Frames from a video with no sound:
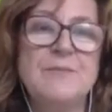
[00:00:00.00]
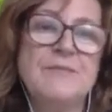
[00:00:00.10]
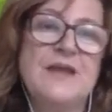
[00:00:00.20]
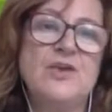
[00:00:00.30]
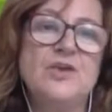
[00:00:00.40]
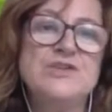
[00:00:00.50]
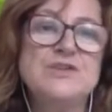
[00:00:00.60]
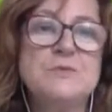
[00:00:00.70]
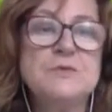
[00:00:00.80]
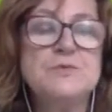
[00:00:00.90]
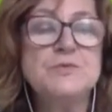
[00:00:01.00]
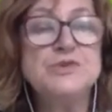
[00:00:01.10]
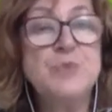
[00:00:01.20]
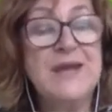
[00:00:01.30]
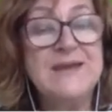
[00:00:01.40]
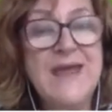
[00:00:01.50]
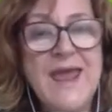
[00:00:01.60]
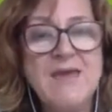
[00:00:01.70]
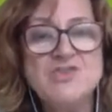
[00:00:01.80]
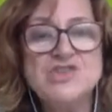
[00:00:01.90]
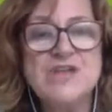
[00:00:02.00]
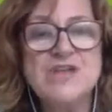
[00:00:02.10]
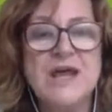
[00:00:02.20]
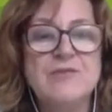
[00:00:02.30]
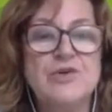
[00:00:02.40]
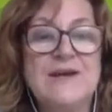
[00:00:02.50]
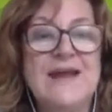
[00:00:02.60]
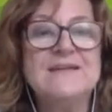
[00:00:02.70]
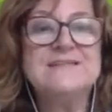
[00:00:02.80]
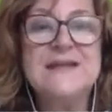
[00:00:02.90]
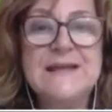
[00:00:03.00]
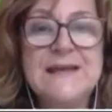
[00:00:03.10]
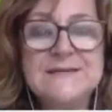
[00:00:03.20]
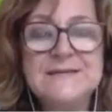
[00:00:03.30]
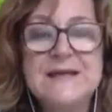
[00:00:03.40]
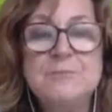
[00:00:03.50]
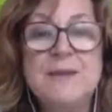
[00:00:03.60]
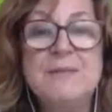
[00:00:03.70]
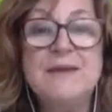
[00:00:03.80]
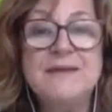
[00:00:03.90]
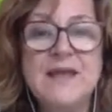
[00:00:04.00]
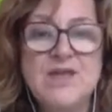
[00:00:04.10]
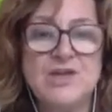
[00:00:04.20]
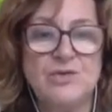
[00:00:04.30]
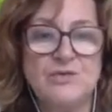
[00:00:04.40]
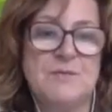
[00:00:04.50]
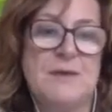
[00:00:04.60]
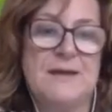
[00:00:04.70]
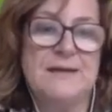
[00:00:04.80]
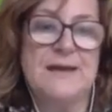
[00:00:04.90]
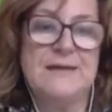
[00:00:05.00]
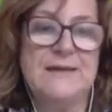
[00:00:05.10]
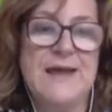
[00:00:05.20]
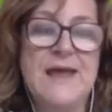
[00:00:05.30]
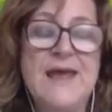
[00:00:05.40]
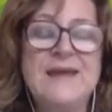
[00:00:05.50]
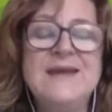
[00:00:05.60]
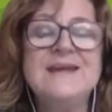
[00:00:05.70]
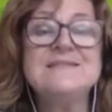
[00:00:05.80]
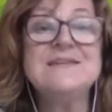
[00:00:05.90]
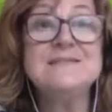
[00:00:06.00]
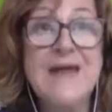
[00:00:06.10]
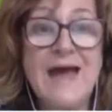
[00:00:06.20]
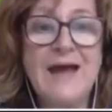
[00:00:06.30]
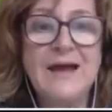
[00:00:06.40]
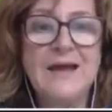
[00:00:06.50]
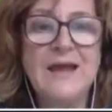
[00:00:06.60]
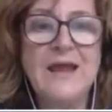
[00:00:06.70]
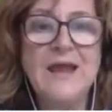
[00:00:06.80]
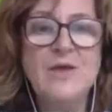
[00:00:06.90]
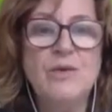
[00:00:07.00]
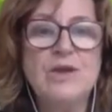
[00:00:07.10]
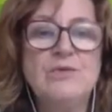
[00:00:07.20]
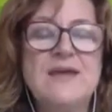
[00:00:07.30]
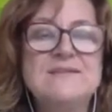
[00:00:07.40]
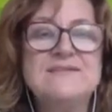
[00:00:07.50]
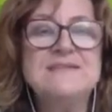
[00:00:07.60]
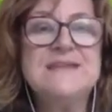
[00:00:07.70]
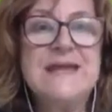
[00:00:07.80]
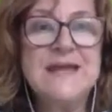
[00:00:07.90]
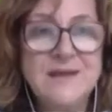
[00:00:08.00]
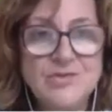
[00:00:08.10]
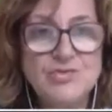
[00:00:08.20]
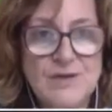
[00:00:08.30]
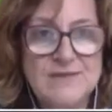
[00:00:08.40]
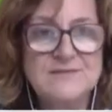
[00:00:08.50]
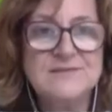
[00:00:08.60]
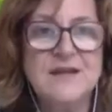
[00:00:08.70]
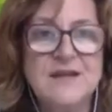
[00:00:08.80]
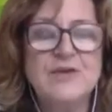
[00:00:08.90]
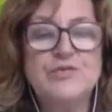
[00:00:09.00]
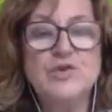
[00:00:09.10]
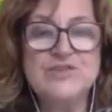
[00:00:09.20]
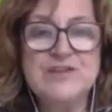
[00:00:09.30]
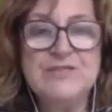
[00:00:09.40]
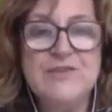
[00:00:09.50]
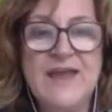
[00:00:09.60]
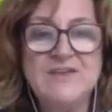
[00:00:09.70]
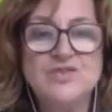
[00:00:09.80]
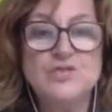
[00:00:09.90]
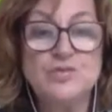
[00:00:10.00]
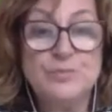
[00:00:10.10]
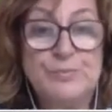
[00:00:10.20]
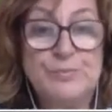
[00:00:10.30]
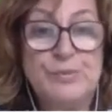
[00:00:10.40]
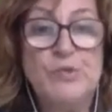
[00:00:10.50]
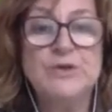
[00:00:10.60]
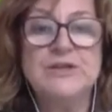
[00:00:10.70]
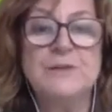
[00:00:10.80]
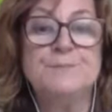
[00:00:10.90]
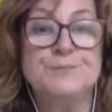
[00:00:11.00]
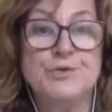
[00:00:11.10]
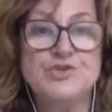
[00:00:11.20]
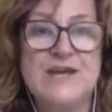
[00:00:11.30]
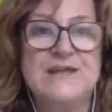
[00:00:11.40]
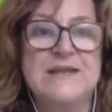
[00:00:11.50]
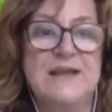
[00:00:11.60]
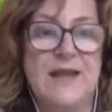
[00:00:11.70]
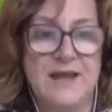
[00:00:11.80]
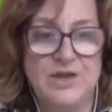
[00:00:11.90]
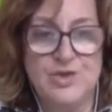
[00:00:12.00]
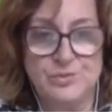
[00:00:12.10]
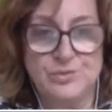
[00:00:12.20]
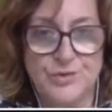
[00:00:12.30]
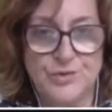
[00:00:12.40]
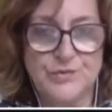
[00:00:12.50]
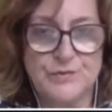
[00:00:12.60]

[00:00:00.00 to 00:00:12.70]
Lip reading: technologies with which we engage for an accelerated implementation on the market. And here is exactly where you can see the interest for CEFLEX to support a project like yours.